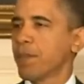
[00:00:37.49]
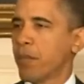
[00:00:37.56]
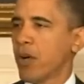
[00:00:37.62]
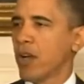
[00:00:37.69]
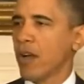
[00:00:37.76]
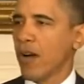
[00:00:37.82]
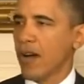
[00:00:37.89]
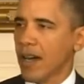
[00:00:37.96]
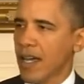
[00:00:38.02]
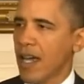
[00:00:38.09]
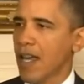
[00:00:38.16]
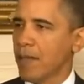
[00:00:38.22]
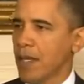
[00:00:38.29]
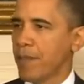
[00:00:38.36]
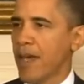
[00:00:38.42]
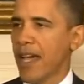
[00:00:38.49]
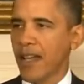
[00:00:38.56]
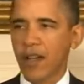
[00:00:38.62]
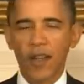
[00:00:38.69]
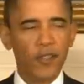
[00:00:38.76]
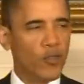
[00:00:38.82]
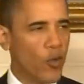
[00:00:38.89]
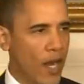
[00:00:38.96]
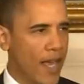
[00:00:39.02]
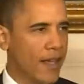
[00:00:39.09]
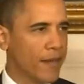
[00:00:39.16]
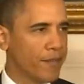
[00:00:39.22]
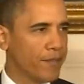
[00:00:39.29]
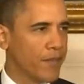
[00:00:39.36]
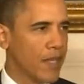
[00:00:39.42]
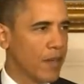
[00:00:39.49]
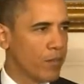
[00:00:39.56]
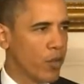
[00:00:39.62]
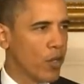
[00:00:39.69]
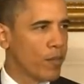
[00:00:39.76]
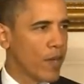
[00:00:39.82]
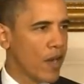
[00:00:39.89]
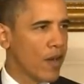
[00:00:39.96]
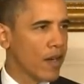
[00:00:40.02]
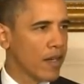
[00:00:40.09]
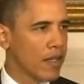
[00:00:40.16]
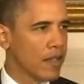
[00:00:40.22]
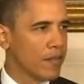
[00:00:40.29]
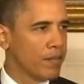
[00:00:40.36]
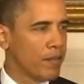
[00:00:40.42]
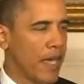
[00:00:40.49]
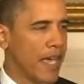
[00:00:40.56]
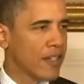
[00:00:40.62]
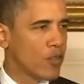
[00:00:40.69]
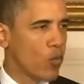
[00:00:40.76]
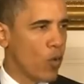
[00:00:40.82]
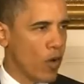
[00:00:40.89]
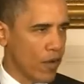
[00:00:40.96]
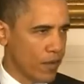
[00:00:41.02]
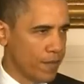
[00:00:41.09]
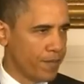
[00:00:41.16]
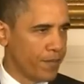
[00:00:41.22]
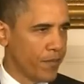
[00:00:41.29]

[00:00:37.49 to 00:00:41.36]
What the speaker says: to put our economy back on track and put America back to work.